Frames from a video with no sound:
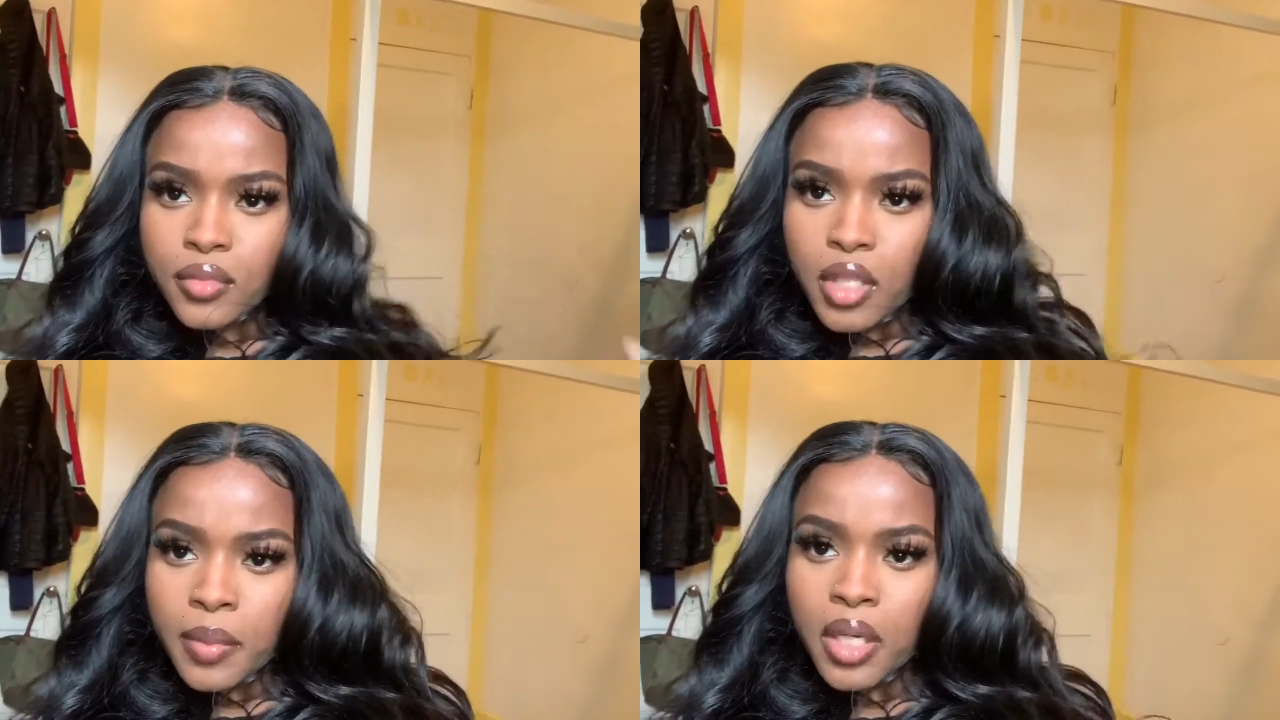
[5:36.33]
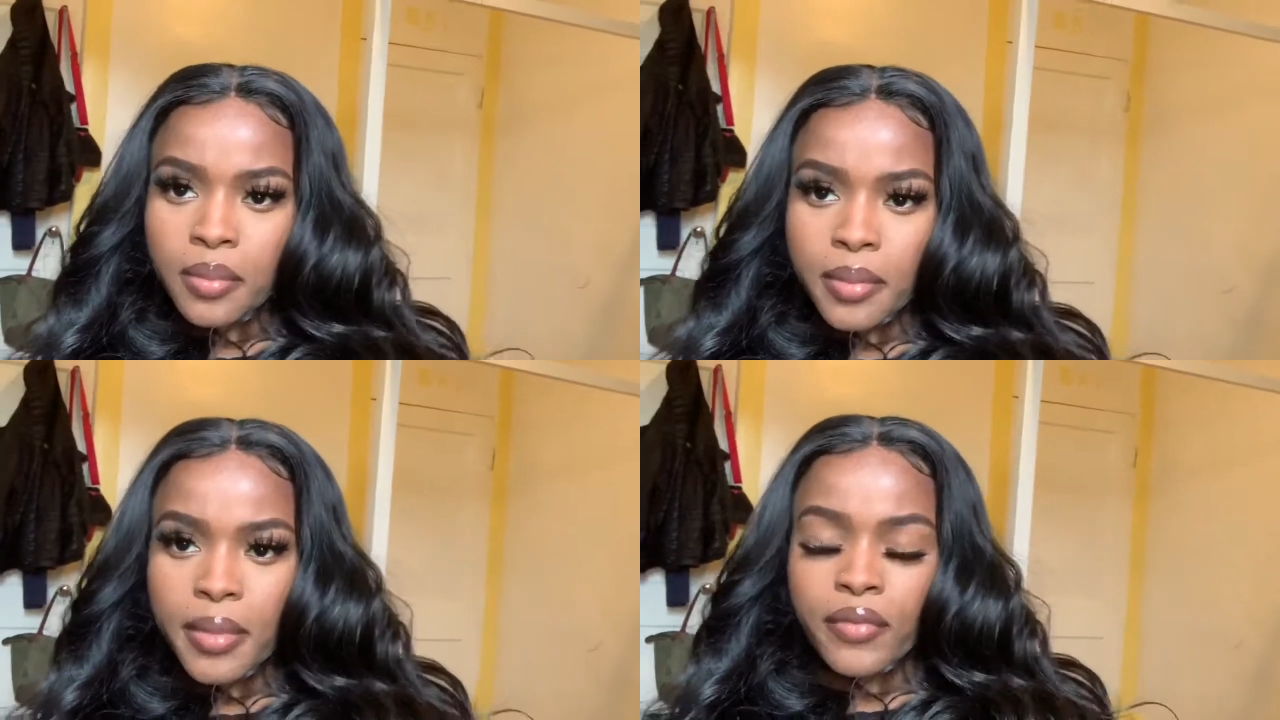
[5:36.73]
I'm gonna
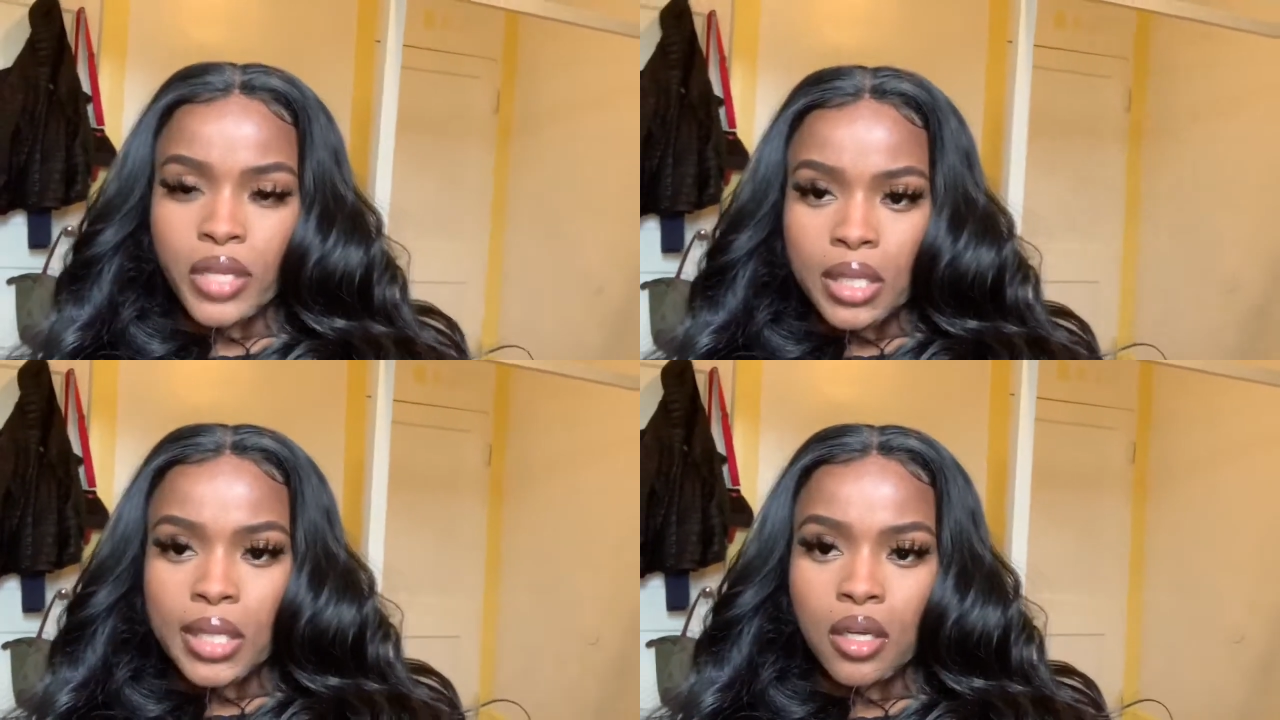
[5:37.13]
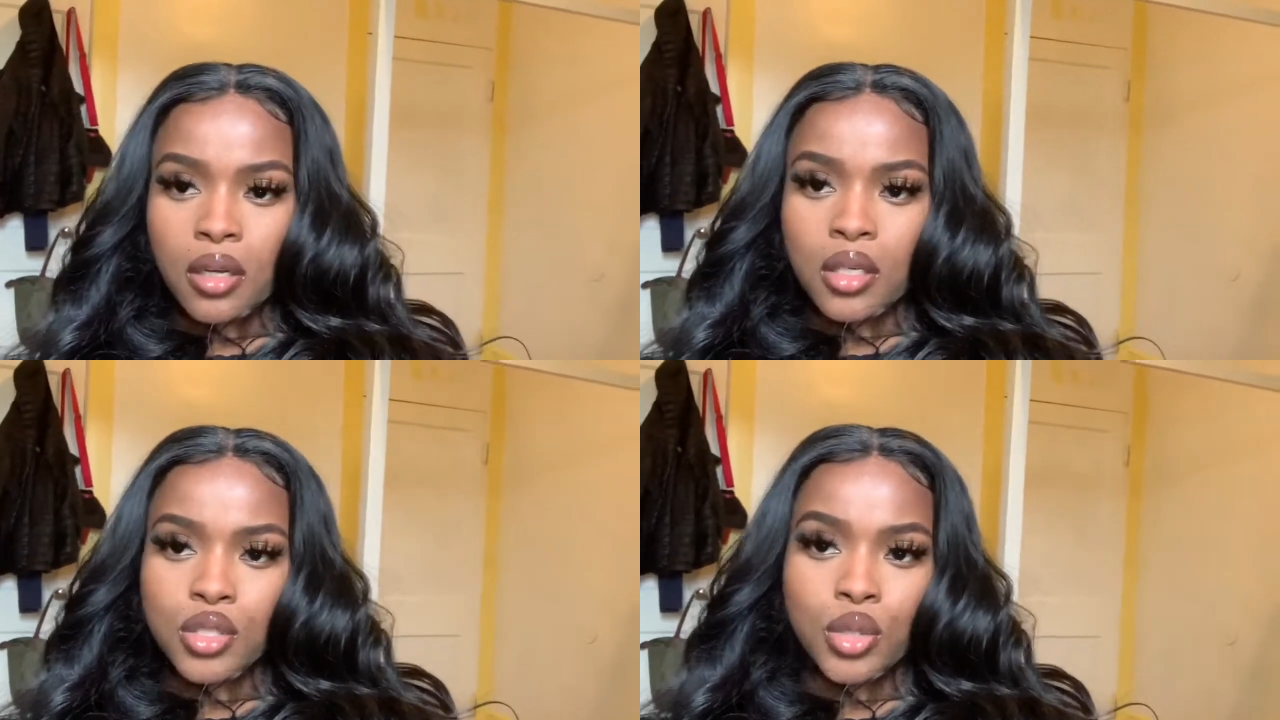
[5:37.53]
put my ring light
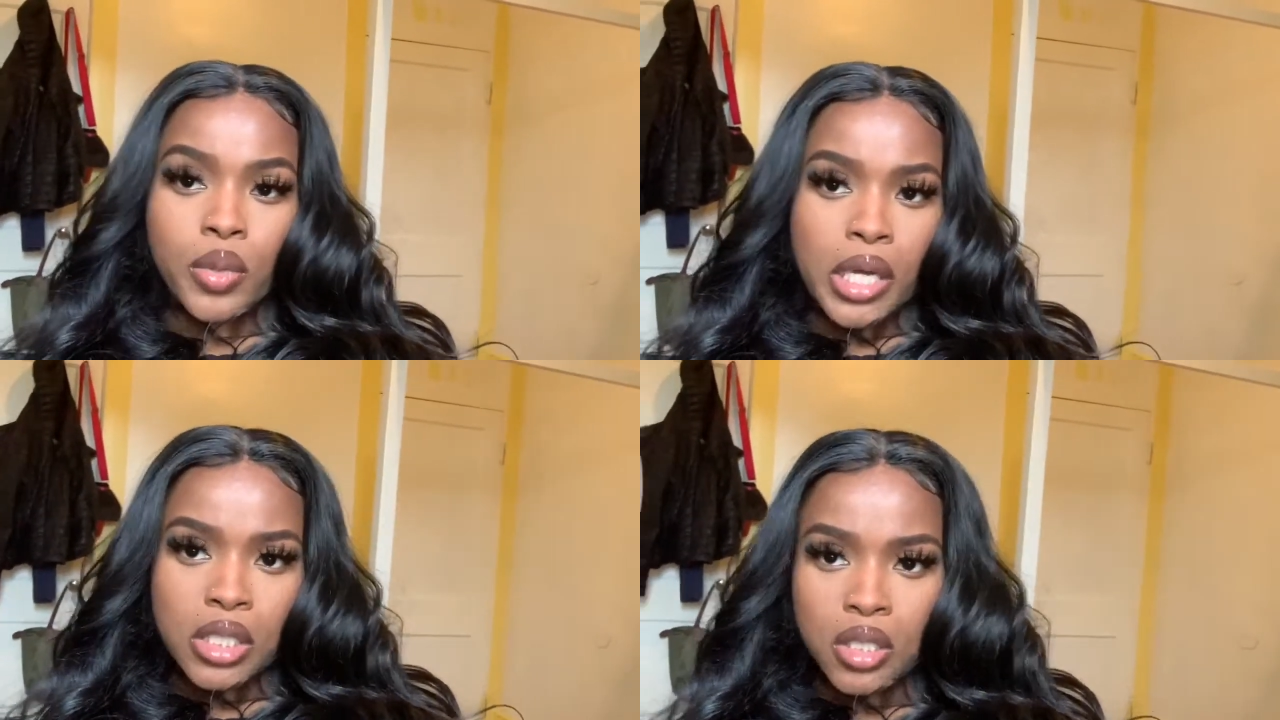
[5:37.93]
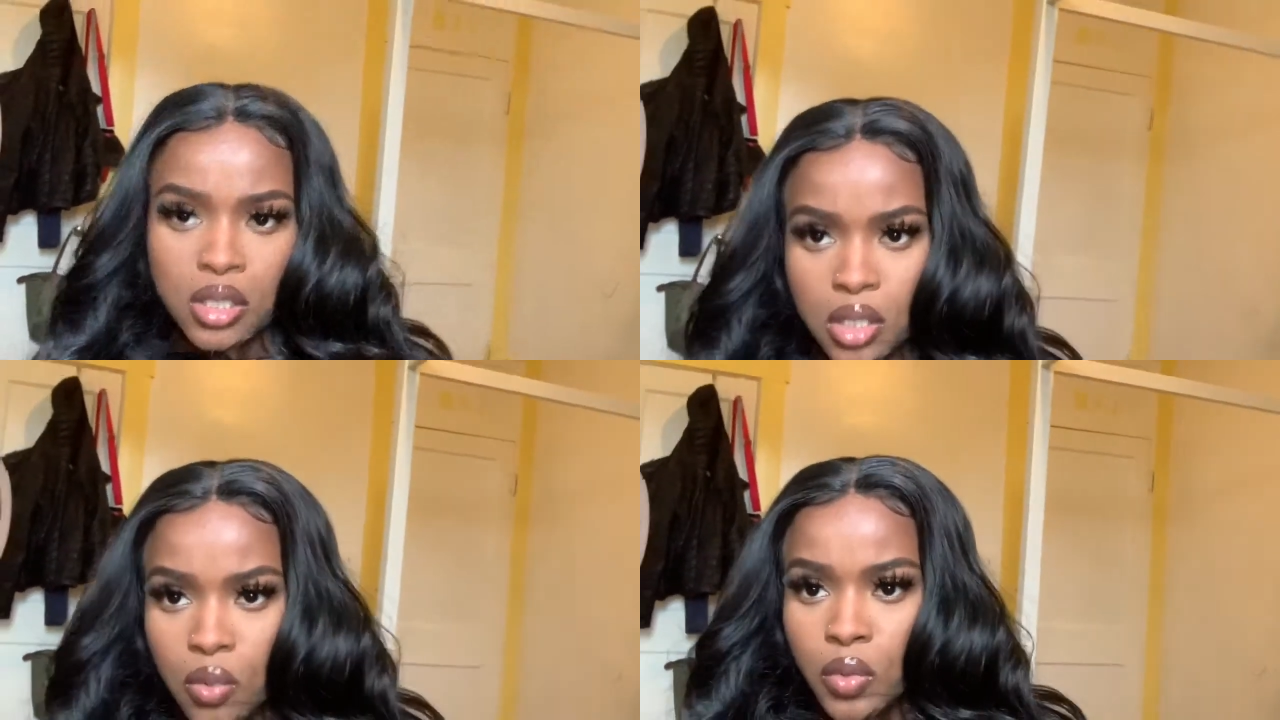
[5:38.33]
on so you guys can see